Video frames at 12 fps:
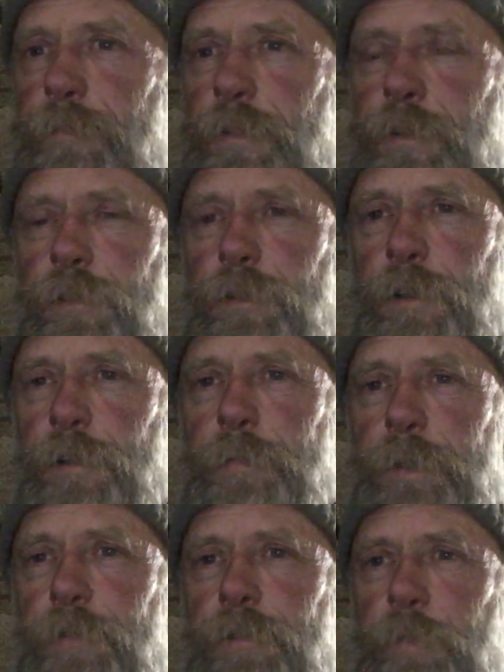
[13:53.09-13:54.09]
just a little
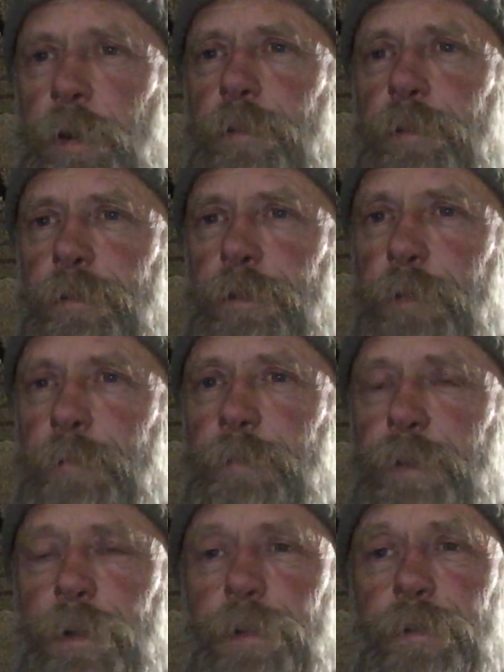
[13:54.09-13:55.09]
bit to ponder
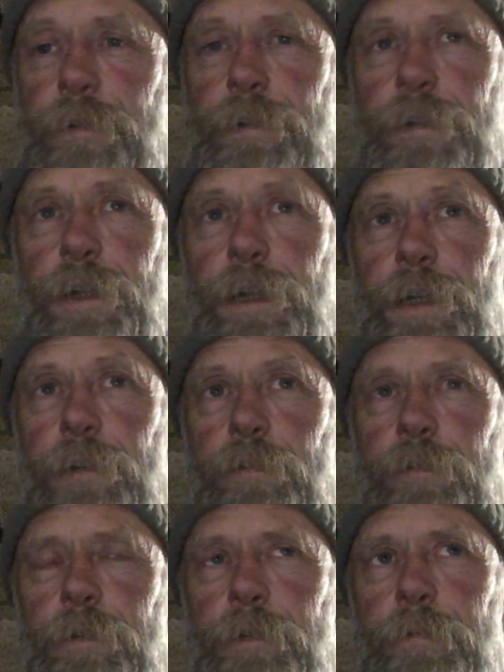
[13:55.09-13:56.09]
on the
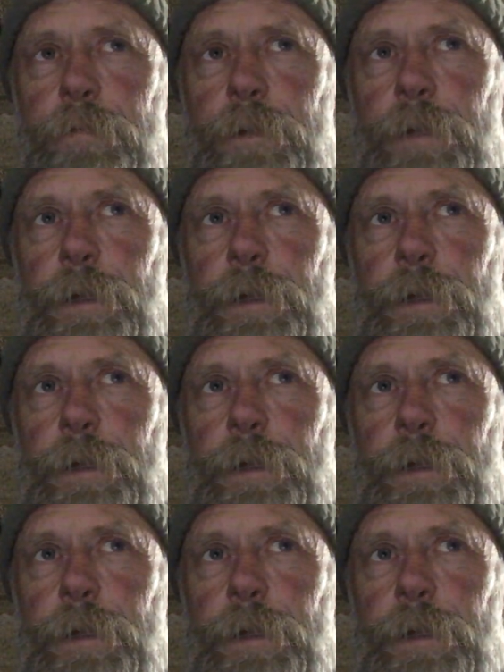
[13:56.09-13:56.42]
nature of